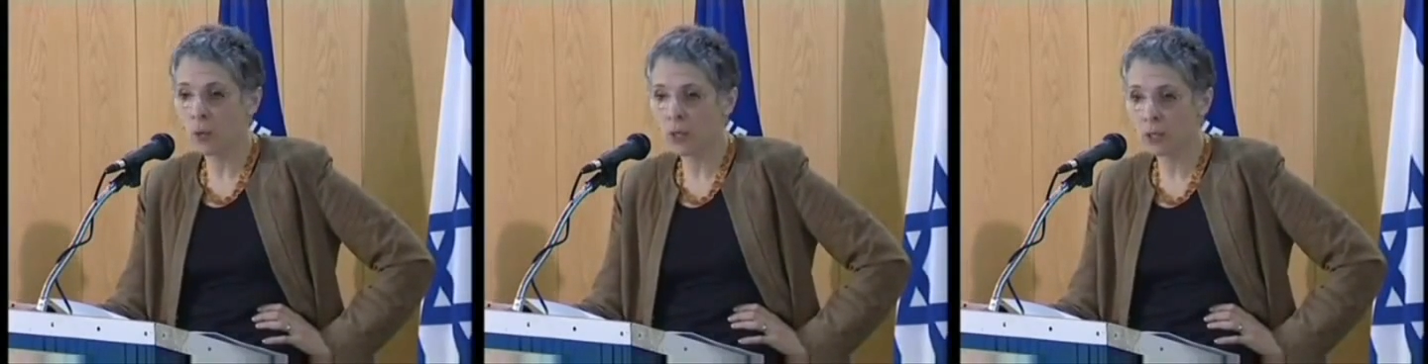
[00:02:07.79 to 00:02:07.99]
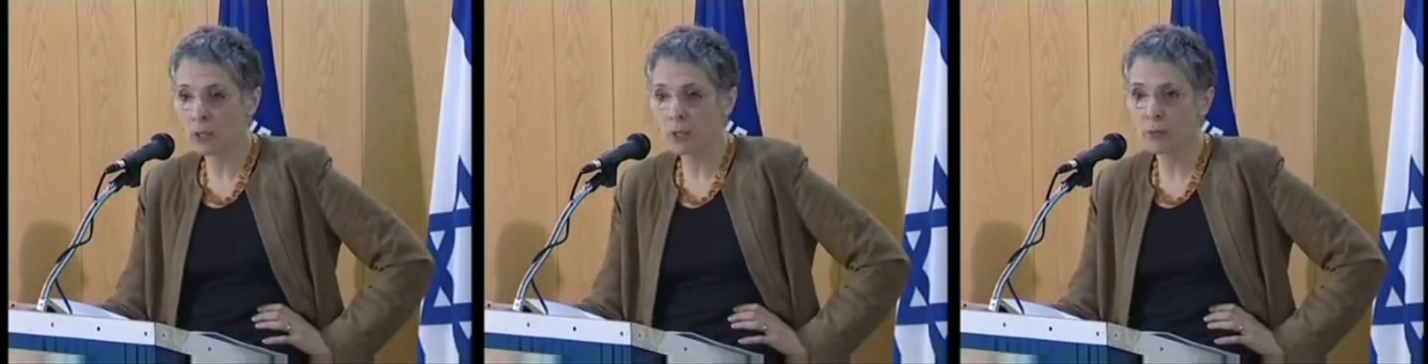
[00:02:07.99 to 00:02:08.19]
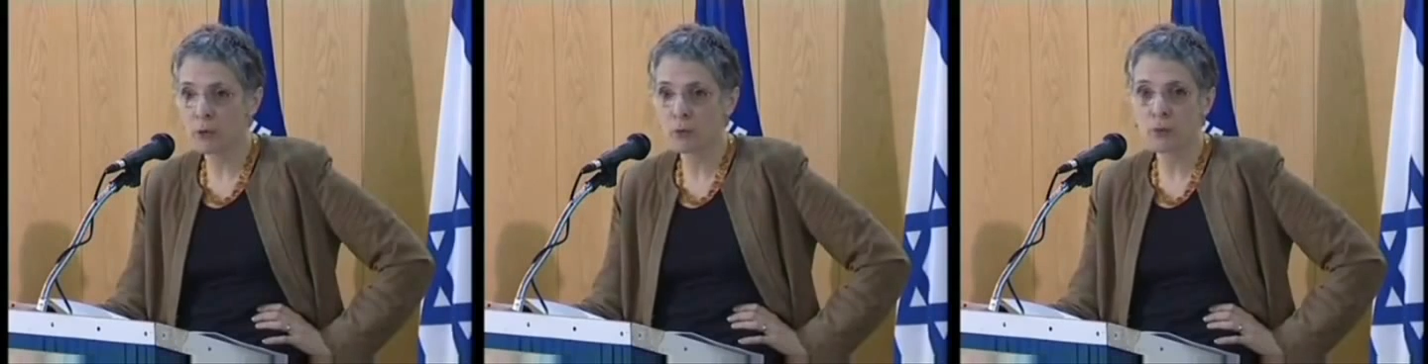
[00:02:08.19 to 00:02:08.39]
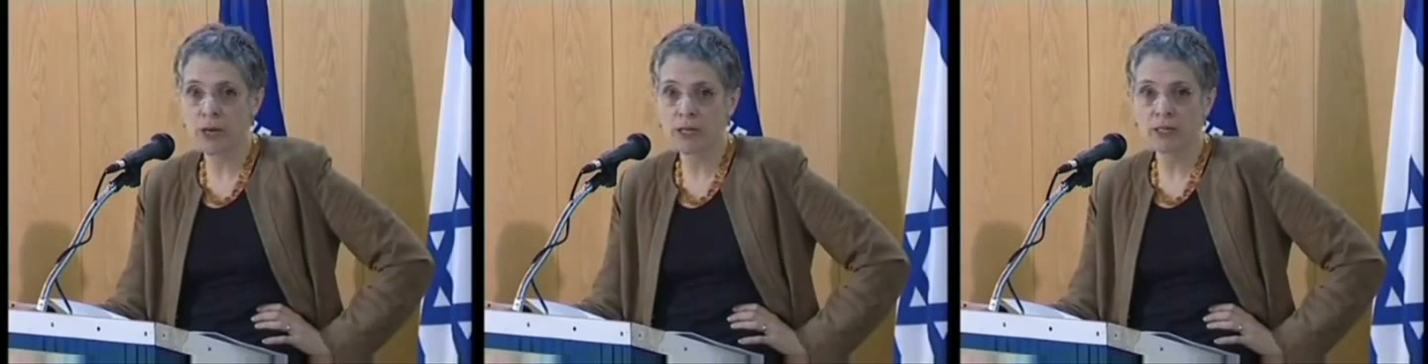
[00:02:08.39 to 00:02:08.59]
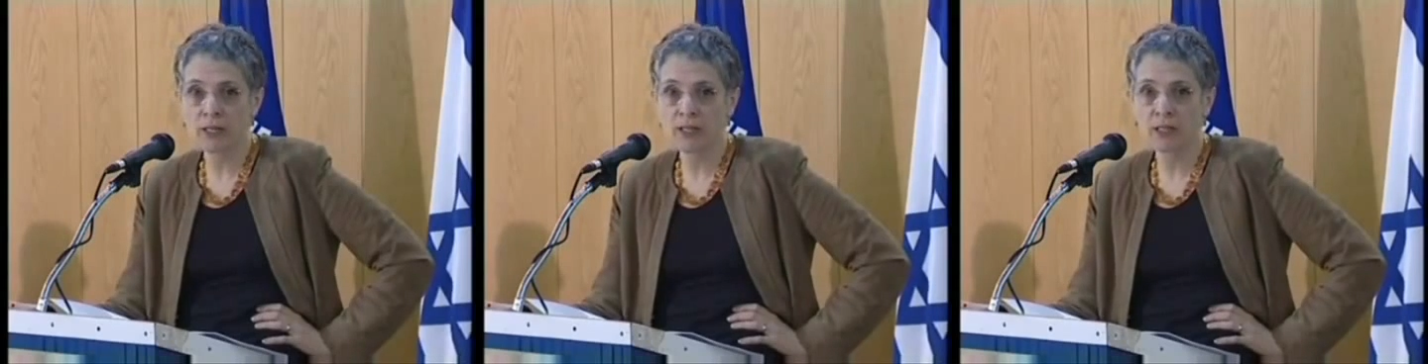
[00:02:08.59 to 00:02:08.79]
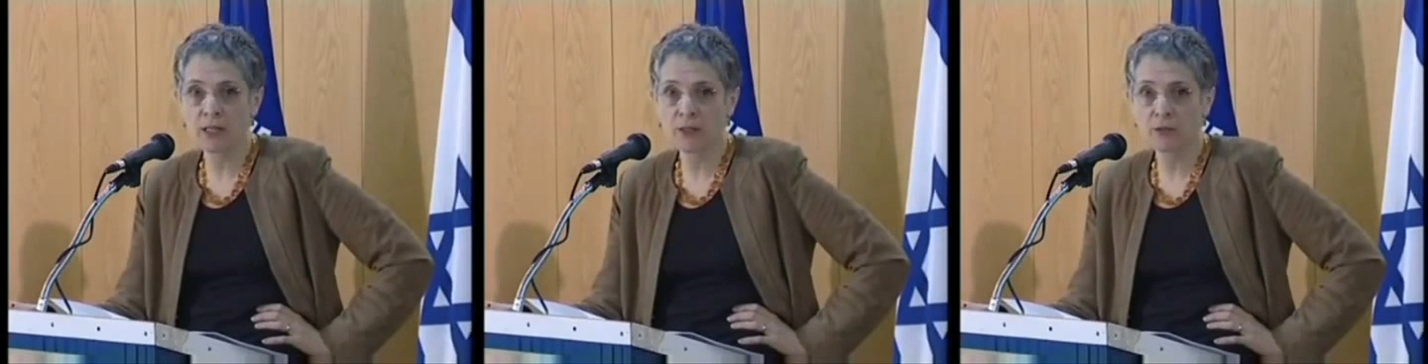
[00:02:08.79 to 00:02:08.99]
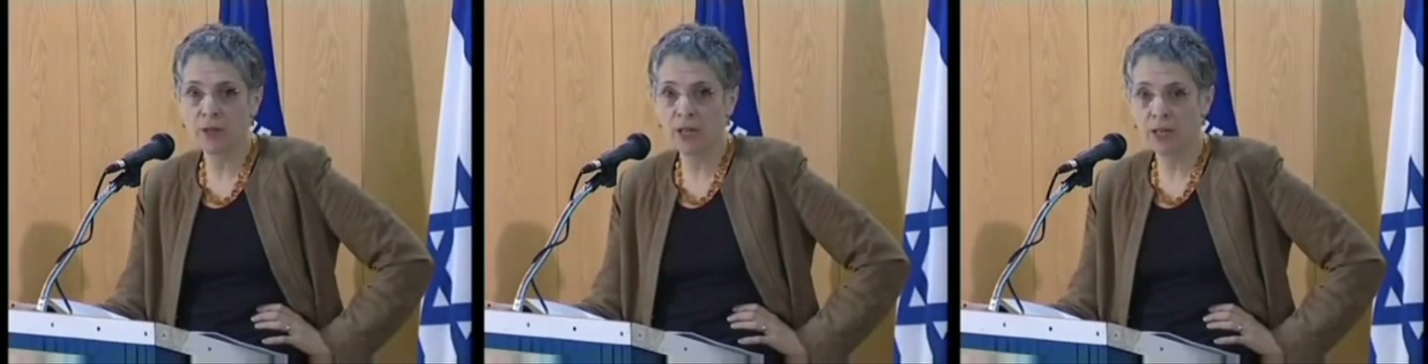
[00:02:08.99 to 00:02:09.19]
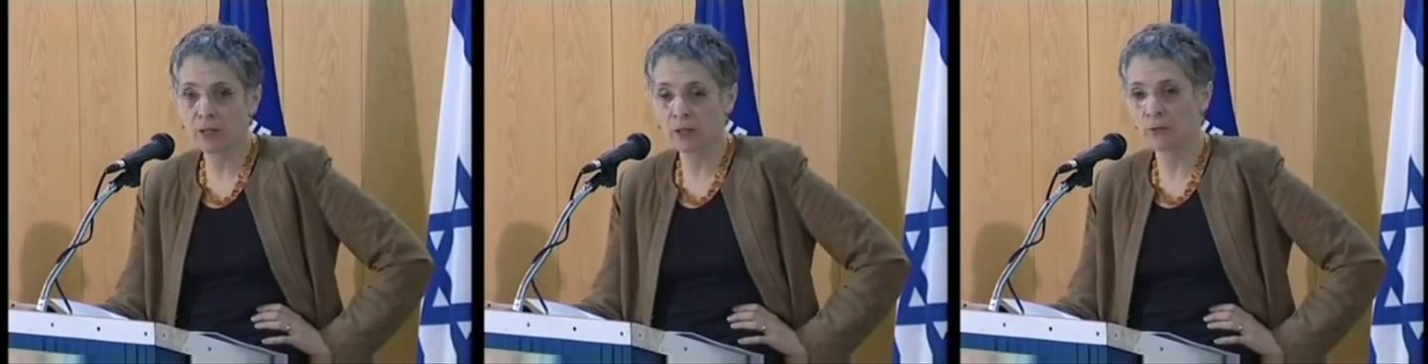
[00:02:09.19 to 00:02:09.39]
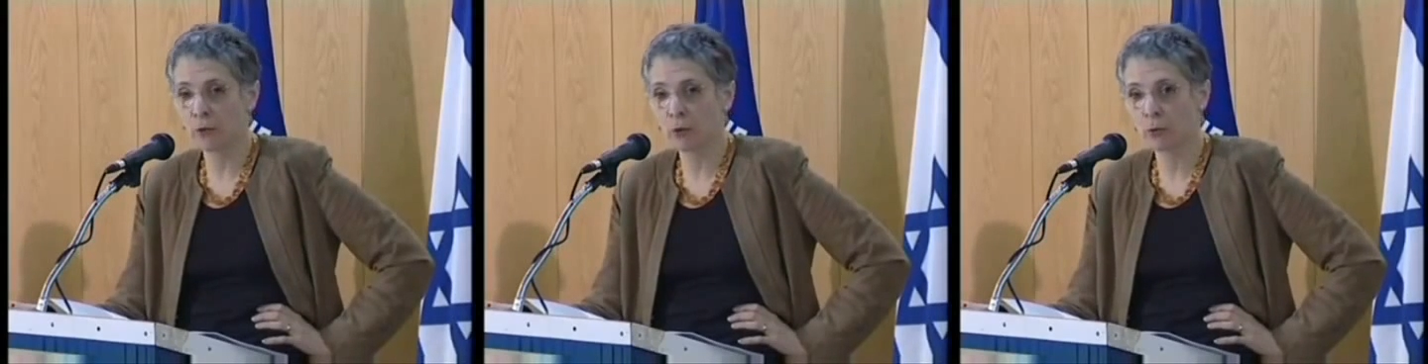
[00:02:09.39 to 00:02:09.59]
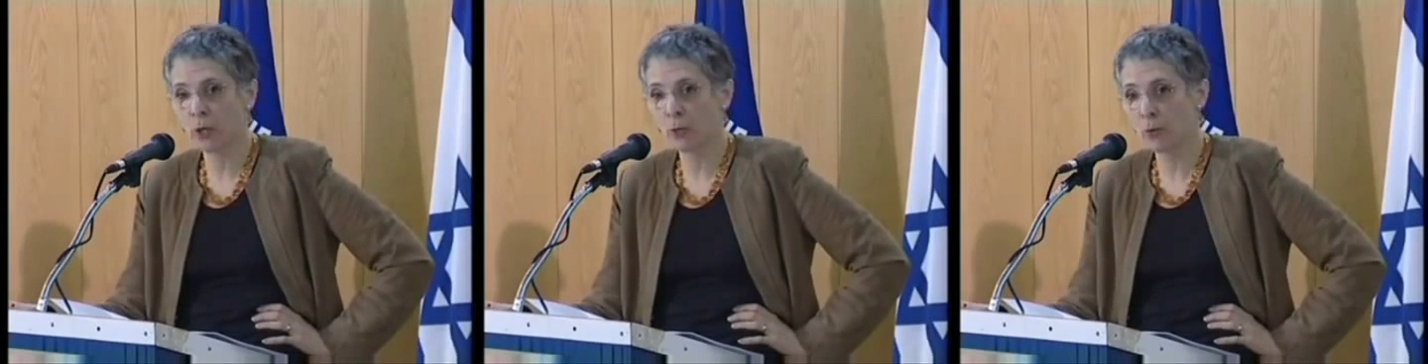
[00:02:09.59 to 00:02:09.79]
are welcome to practice their
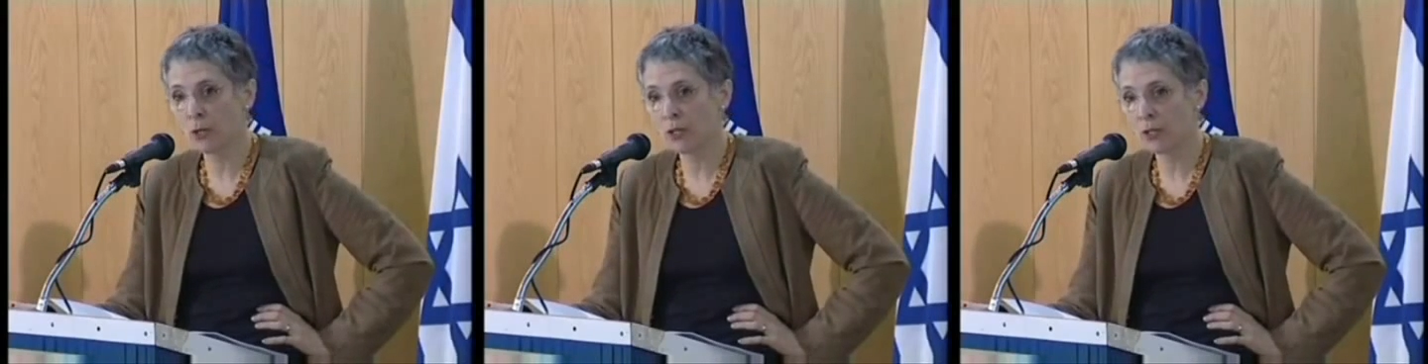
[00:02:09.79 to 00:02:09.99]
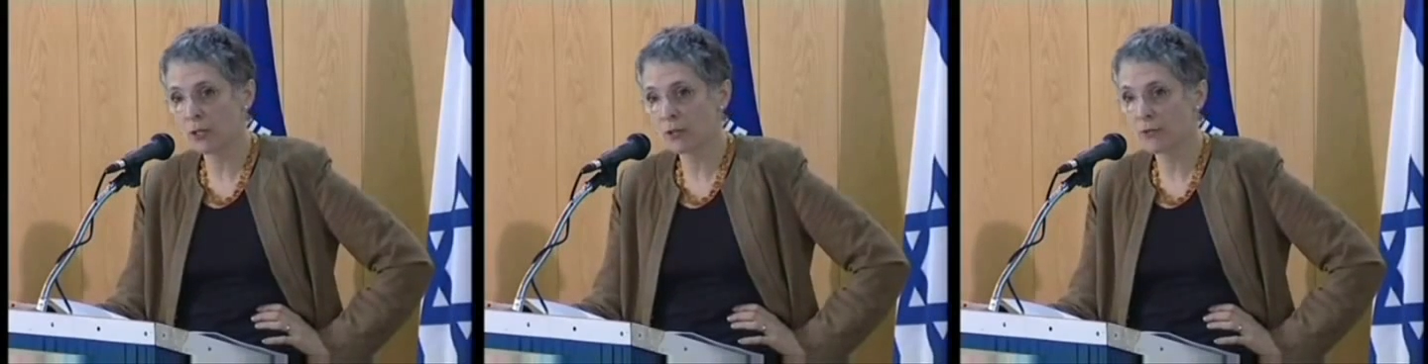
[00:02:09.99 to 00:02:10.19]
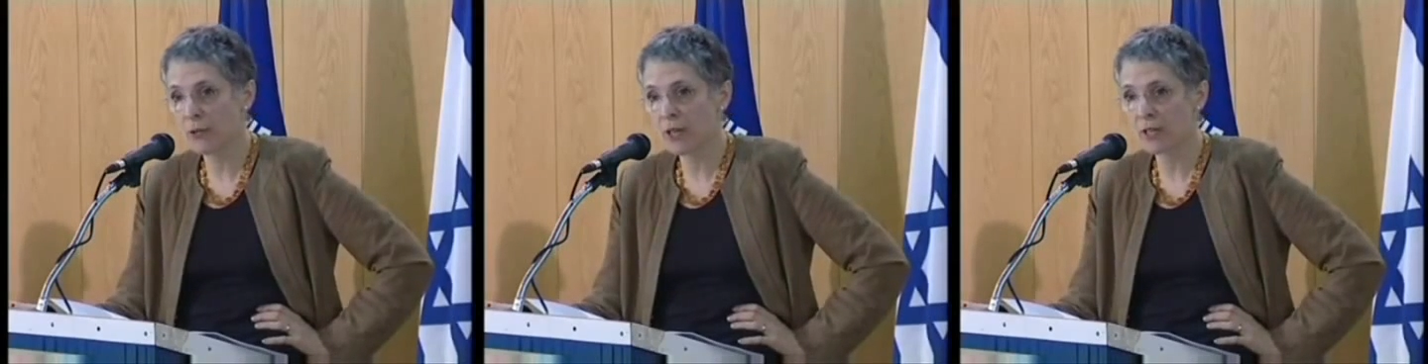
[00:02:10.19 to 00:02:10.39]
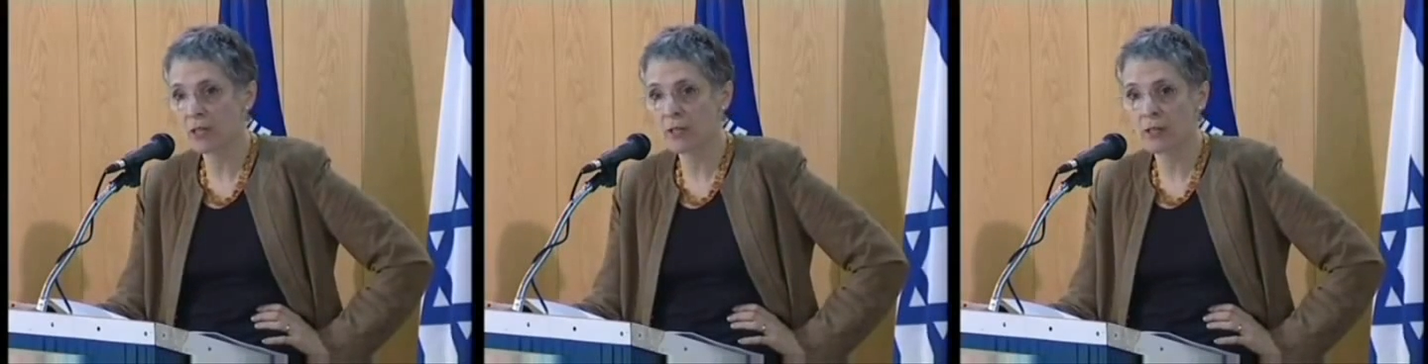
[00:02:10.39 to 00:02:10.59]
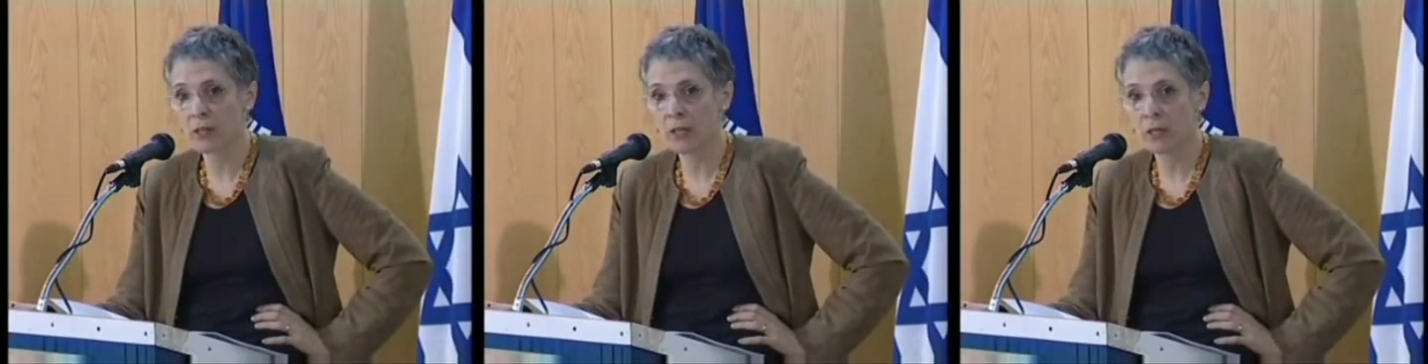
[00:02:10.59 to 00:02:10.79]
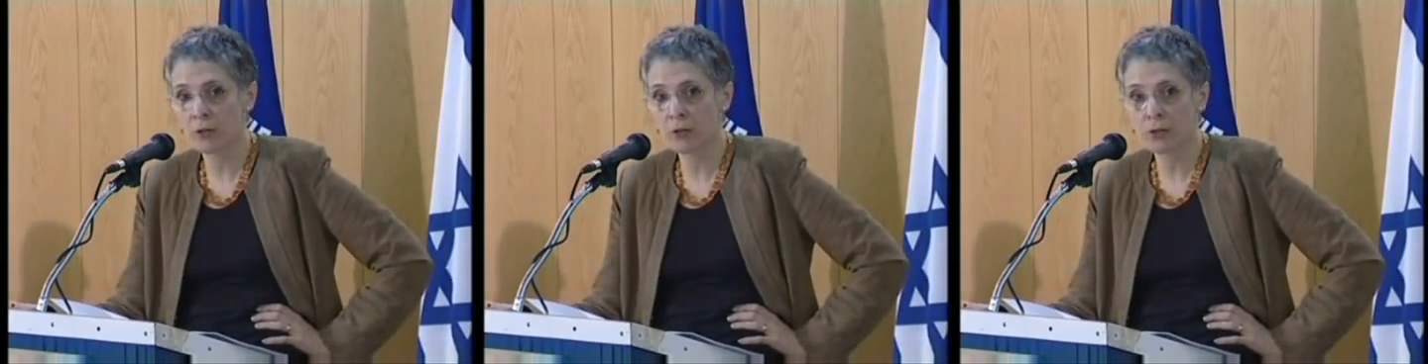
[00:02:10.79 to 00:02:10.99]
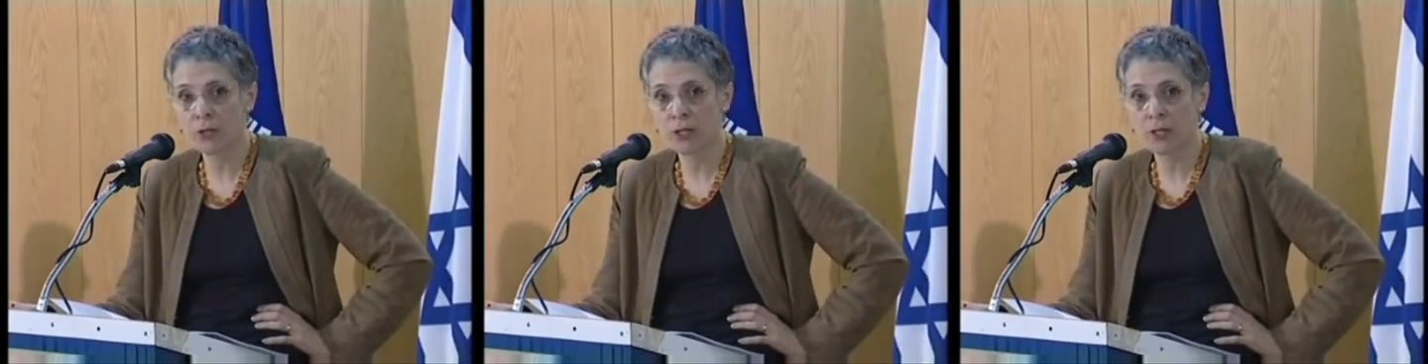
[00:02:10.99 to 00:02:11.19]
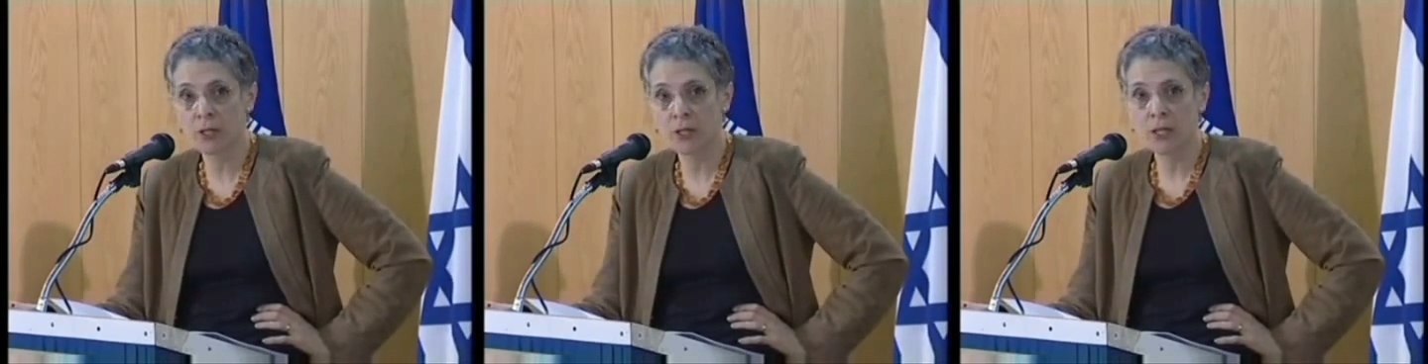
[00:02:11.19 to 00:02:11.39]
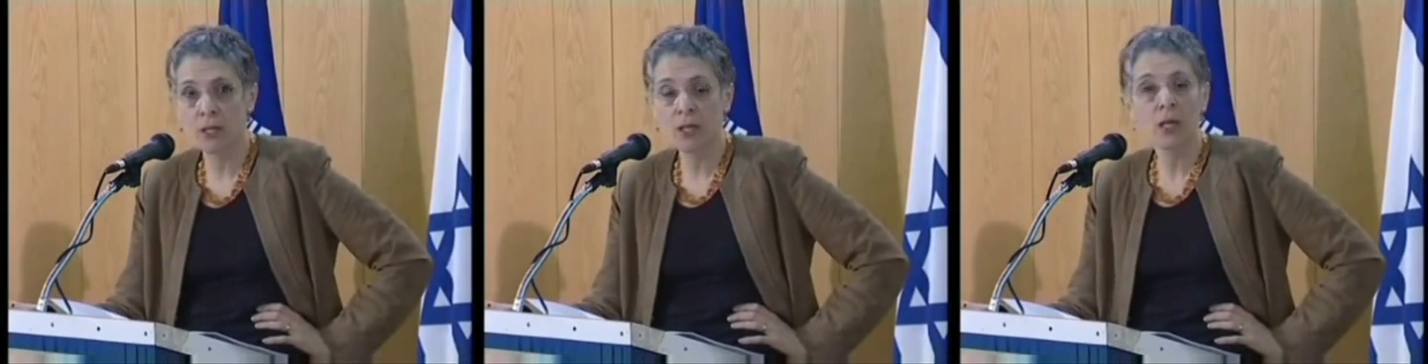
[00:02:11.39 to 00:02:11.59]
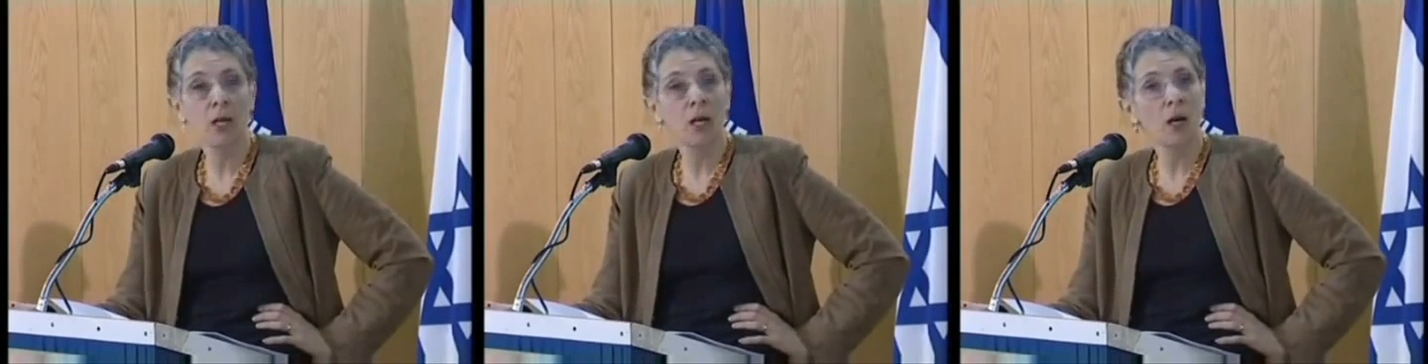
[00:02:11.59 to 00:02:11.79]
faith and form communities of faith in our countries